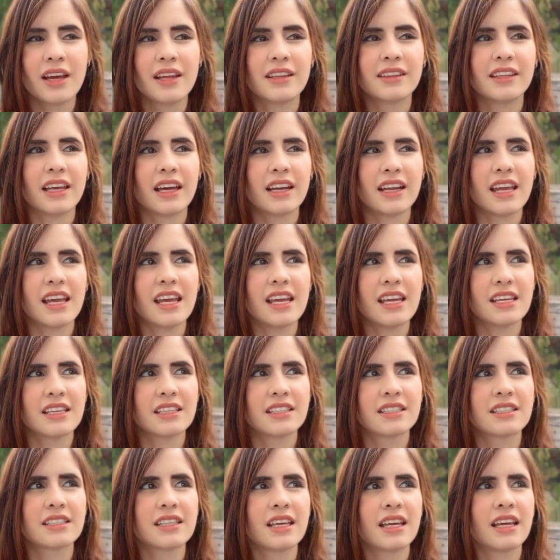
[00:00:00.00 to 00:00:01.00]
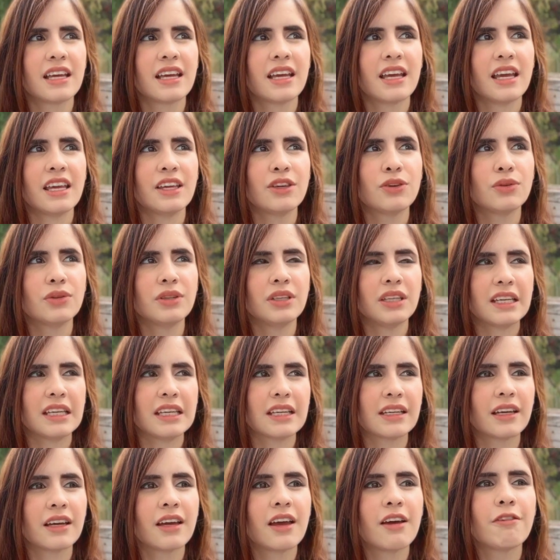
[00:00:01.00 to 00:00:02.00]
that is a
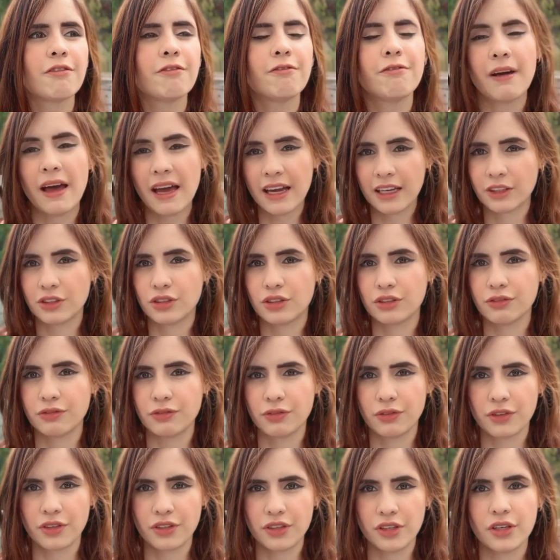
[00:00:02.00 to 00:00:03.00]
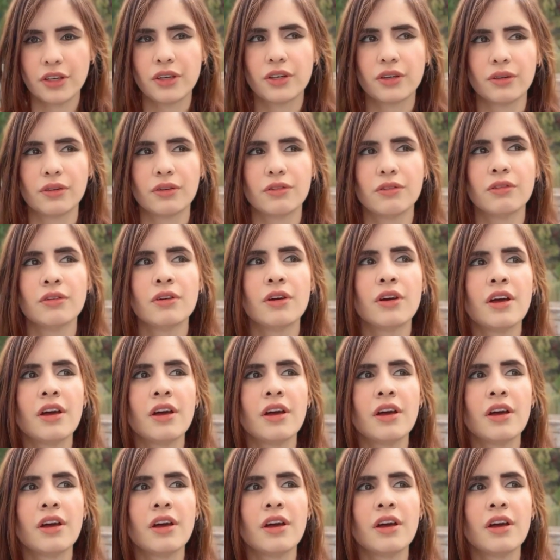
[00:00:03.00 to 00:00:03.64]
unique factor for you,